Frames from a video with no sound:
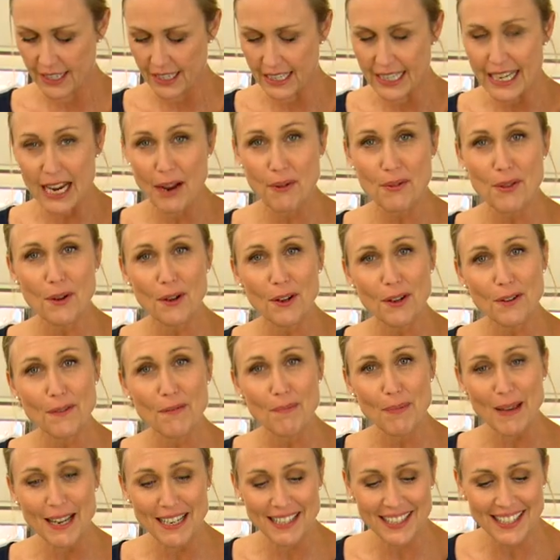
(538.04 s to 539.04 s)
Now, with all of
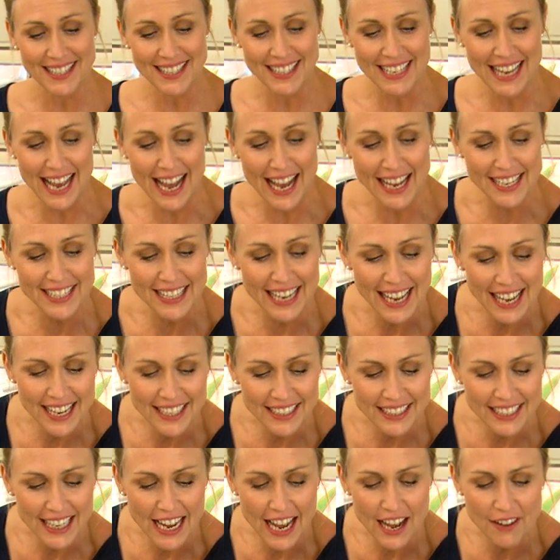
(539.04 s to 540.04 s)
the pieces cut
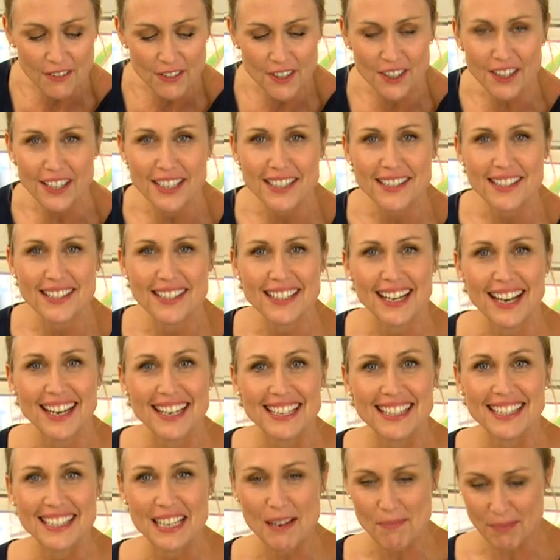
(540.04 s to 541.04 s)
and covered, I can start
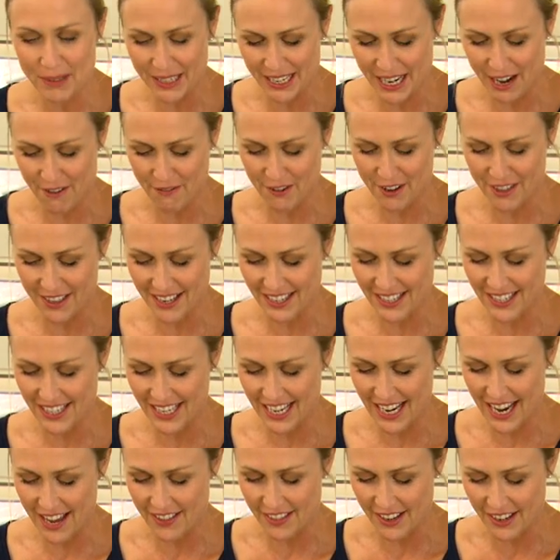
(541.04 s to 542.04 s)
assembling everything
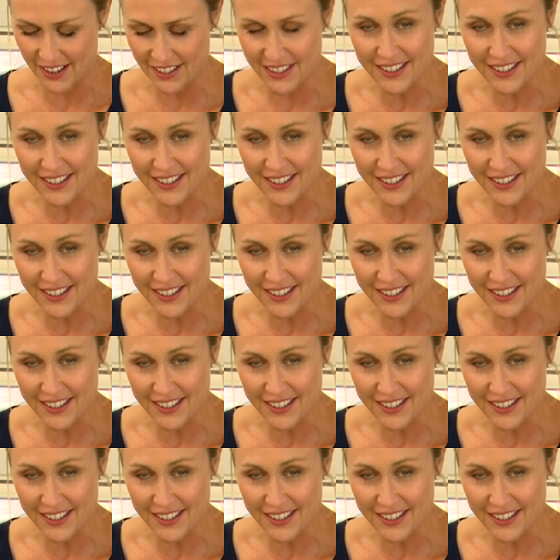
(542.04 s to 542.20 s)
together.